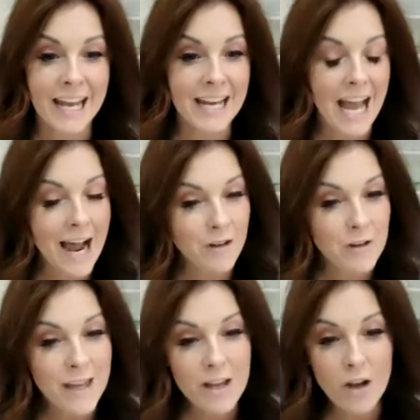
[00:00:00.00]
And
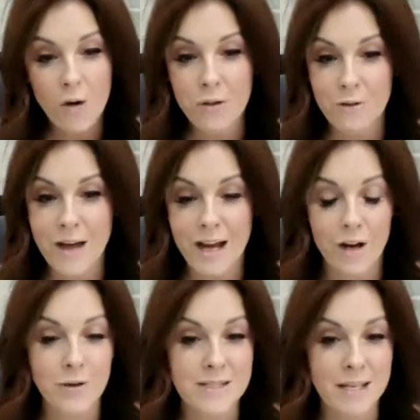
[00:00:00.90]
after they go through that
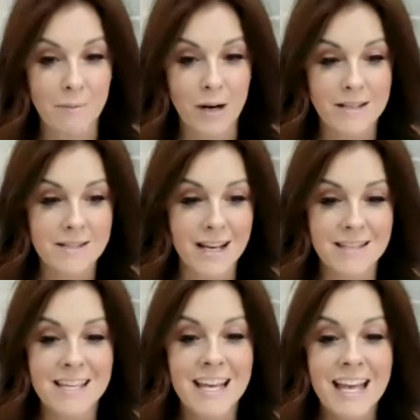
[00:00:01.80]
hosting
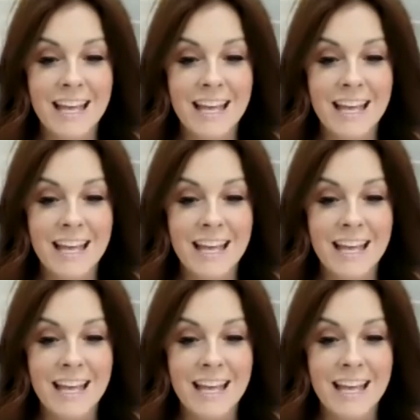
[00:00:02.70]
process,